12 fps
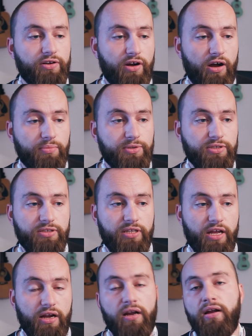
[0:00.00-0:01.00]
your options
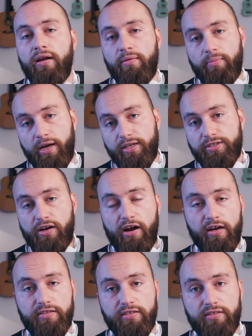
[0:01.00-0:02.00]
there, minus
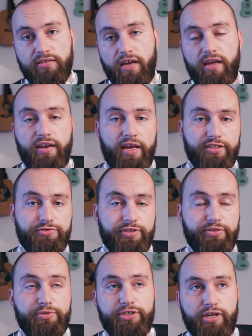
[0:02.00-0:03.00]
cards and, and end
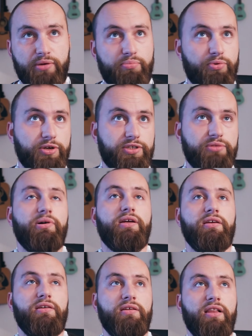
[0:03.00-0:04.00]
screen, which are important,
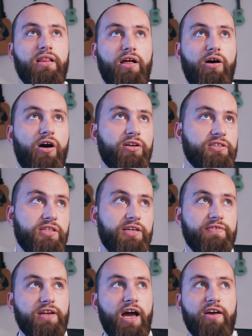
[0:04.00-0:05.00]
but honestly
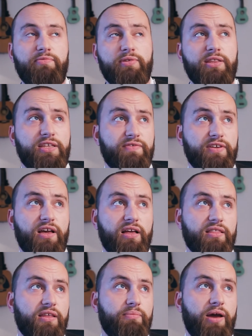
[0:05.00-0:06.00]
even I've been leaving
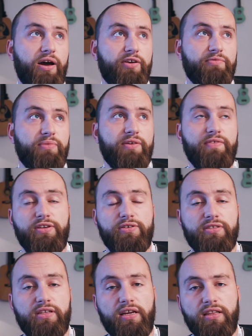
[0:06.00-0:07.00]
them out of my
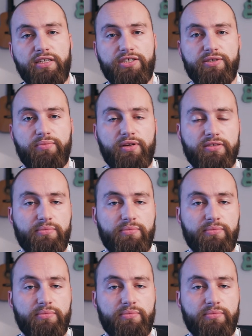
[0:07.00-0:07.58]
videos lately just because